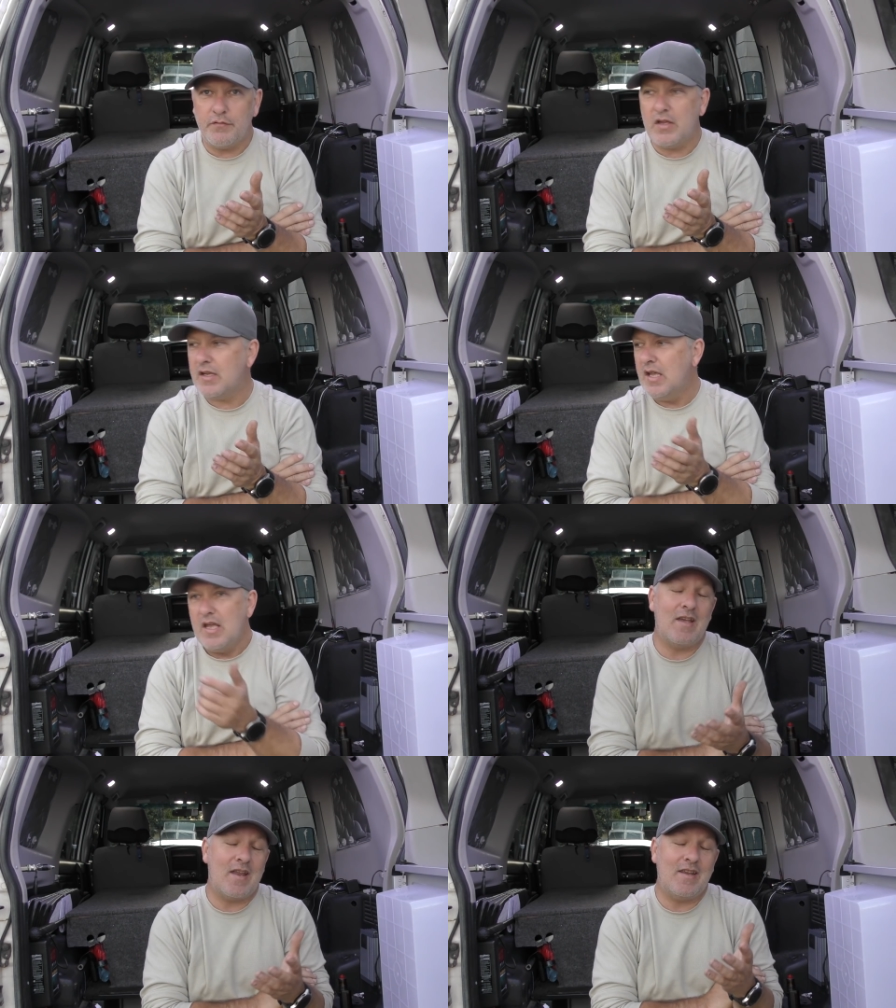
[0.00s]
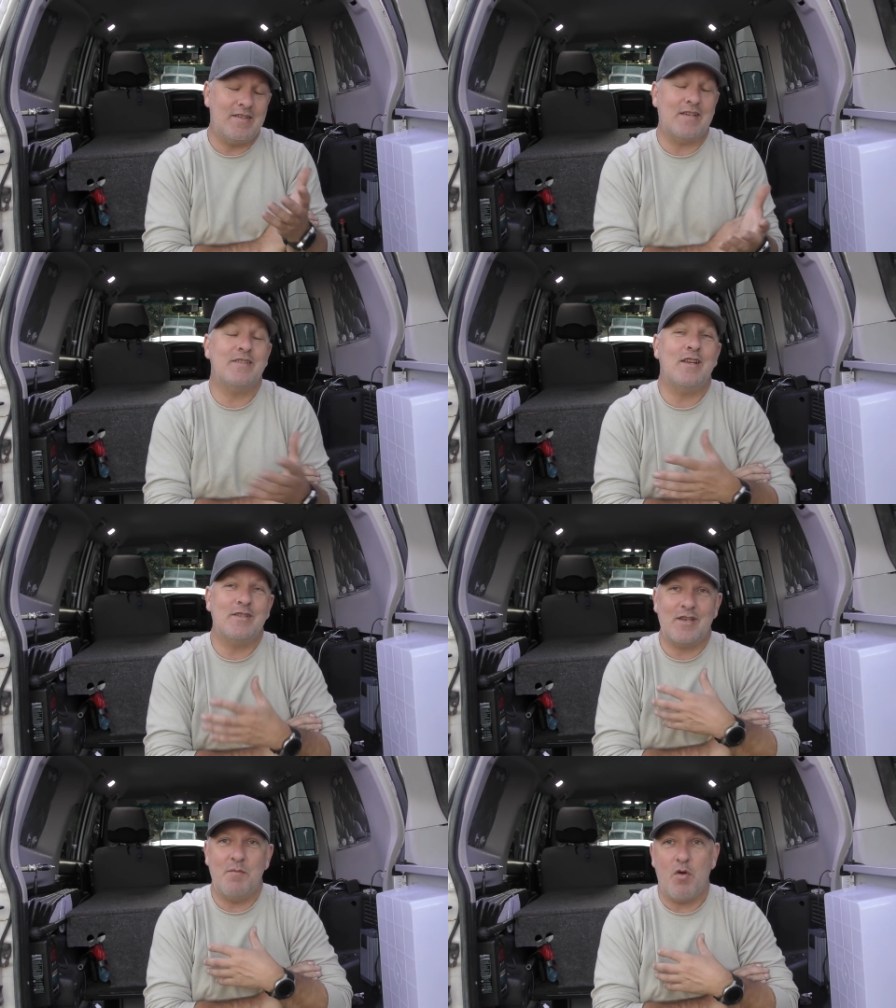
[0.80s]
thing, that he doesn't
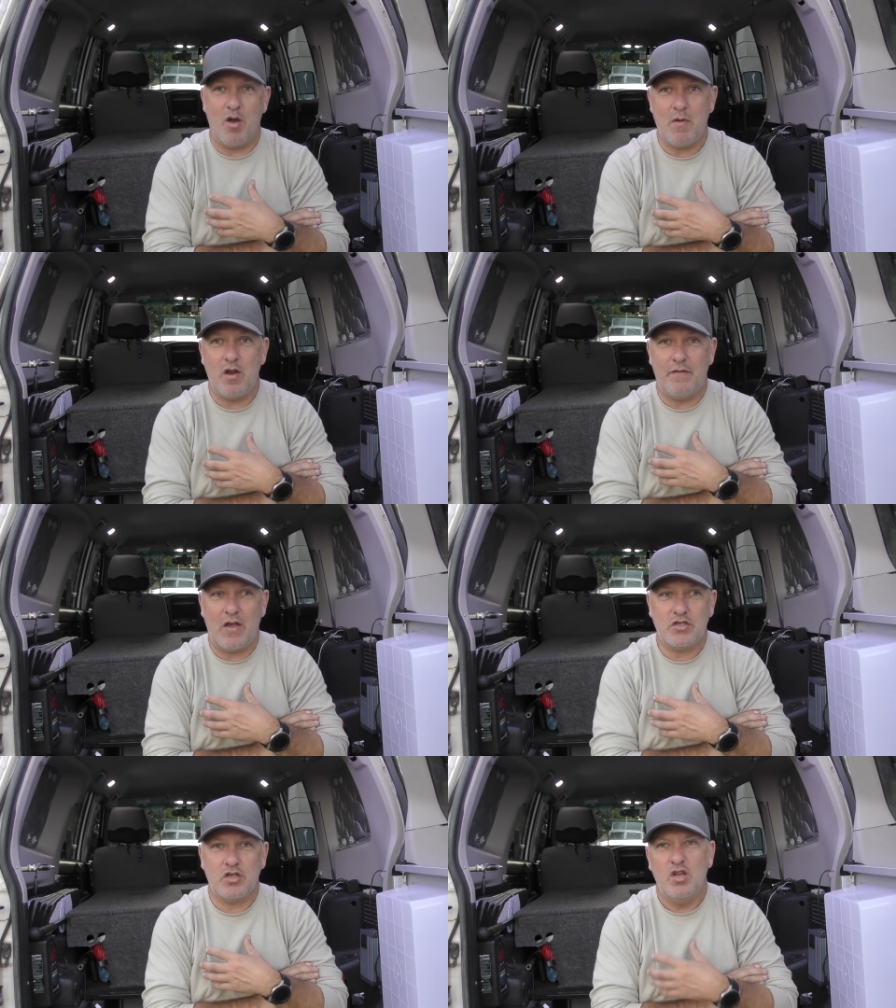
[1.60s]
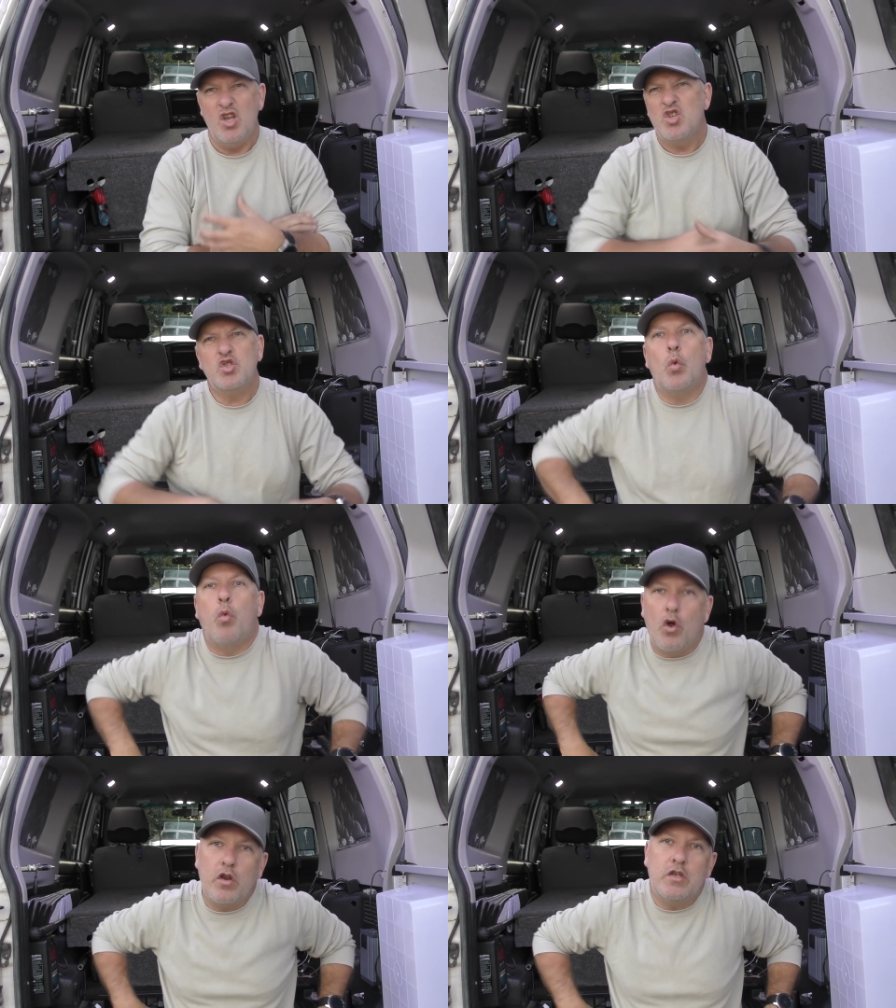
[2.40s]
understand my motivation to
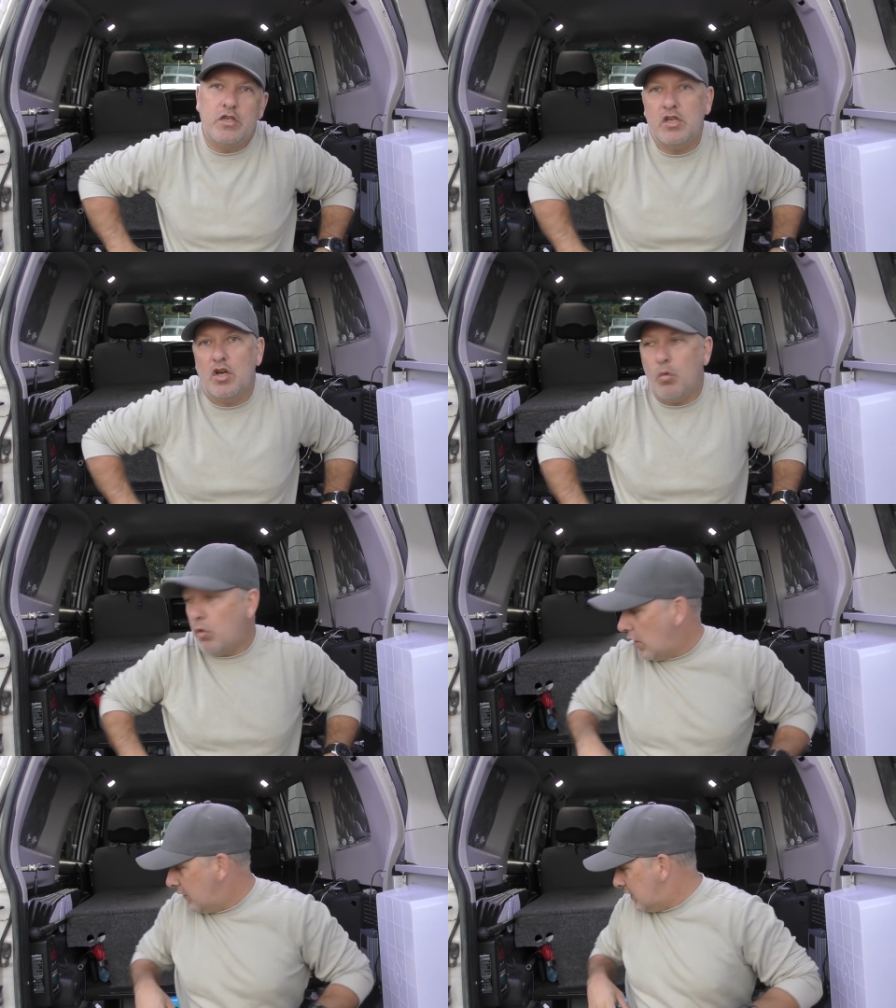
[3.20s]
want to DIY